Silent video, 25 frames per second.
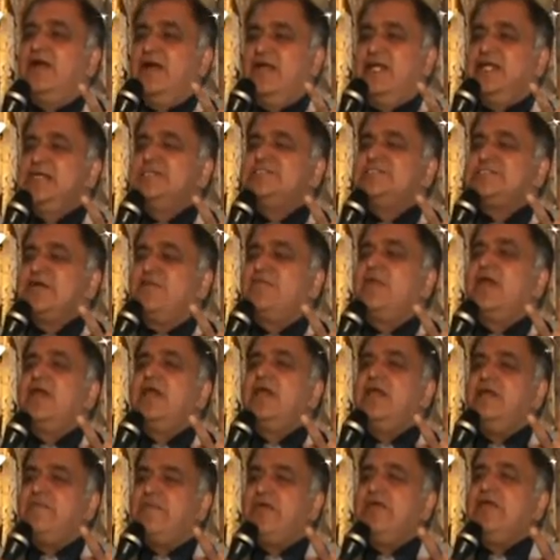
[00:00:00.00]
He's our
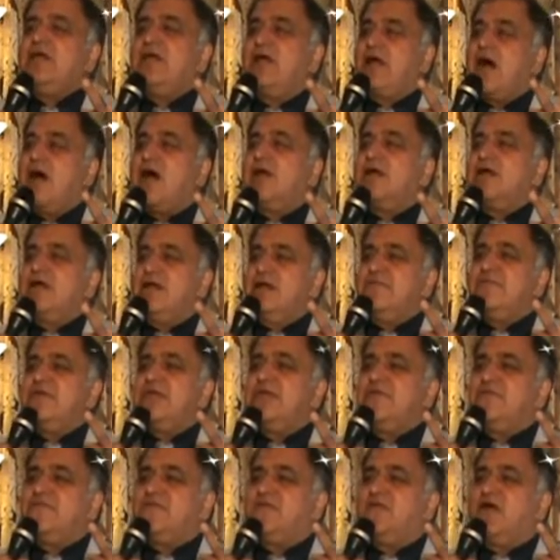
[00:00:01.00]
living God,
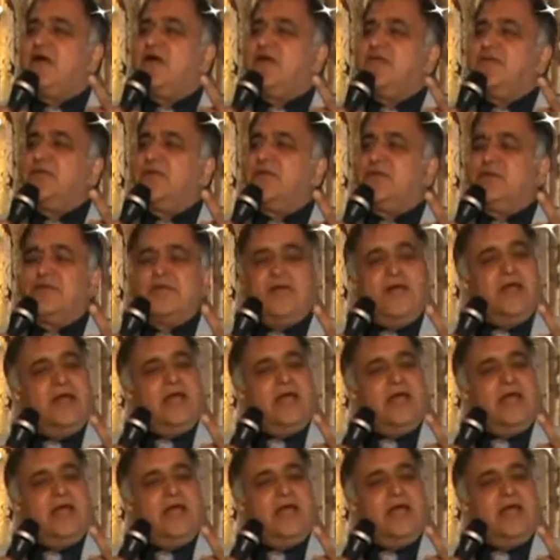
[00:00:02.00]
living Father.